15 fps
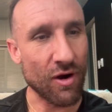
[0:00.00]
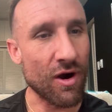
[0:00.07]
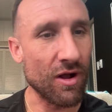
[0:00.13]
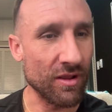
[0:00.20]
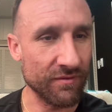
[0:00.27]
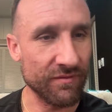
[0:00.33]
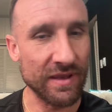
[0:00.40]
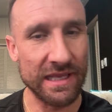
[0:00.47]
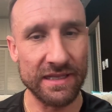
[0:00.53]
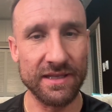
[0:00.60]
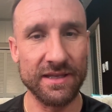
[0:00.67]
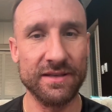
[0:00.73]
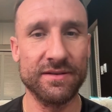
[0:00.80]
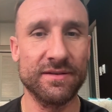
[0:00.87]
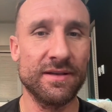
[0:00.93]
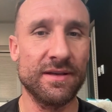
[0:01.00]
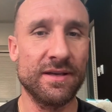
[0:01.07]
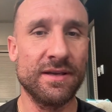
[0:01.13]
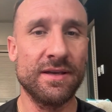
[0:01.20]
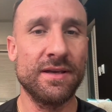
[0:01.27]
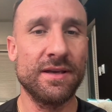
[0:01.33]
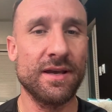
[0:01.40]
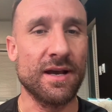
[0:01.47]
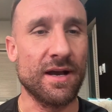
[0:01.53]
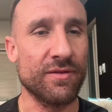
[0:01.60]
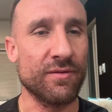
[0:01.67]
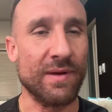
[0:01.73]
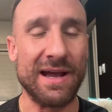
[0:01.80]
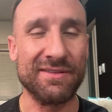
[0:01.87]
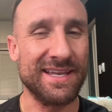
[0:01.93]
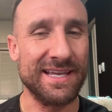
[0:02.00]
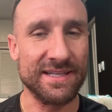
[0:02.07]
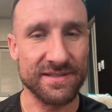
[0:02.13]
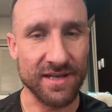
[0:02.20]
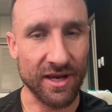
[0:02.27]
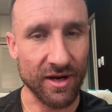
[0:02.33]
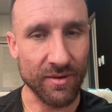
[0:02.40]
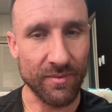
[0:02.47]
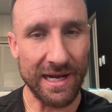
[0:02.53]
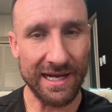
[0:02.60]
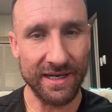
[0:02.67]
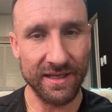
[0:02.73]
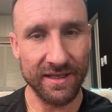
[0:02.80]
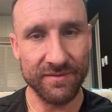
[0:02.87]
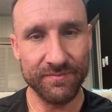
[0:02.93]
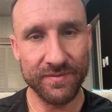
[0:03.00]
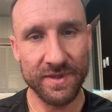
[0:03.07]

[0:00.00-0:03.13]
all of healing throughout the entire body.